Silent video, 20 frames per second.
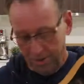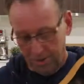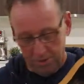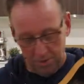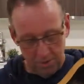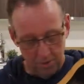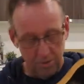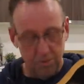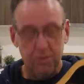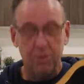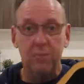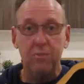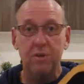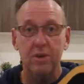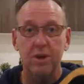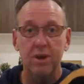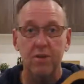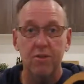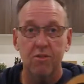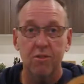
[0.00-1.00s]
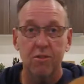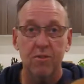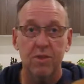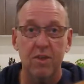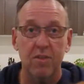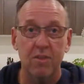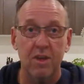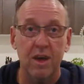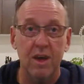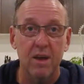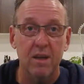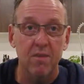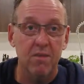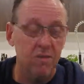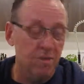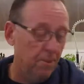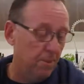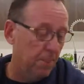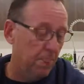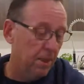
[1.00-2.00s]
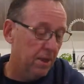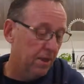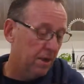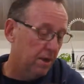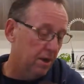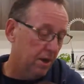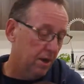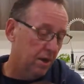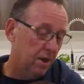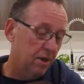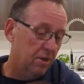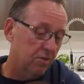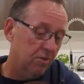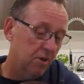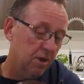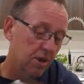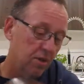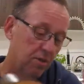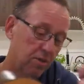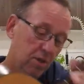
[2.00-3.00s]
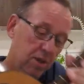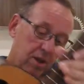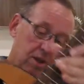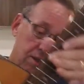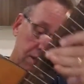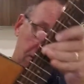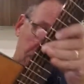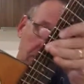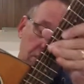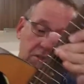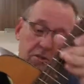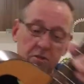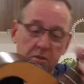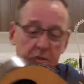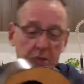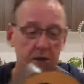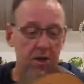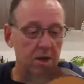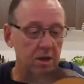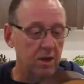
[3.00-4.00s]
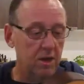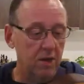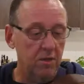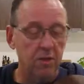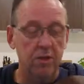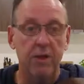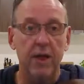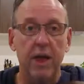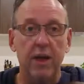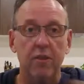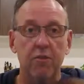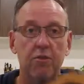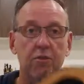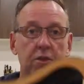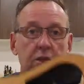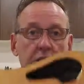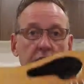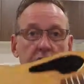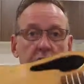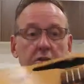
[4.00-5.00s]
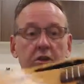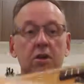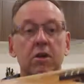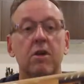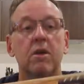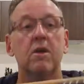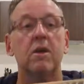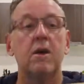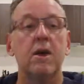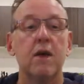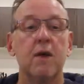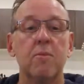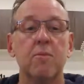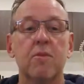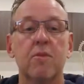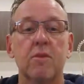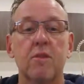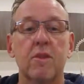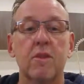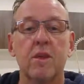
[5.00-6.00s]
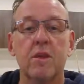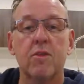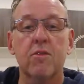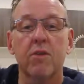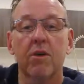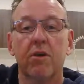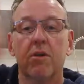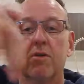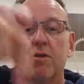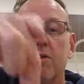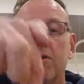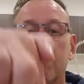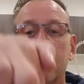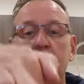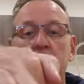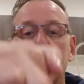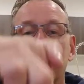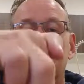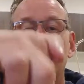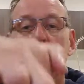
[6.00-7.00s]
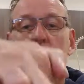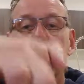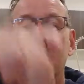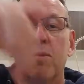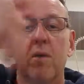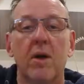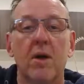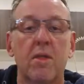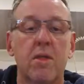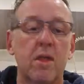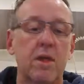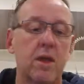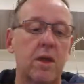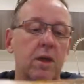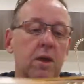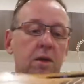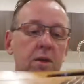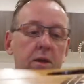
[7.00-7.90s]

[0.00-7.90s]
not the prettiest of guitars. Second thing is the lack of finish. Absolutely atrocious. See, it's coming away there,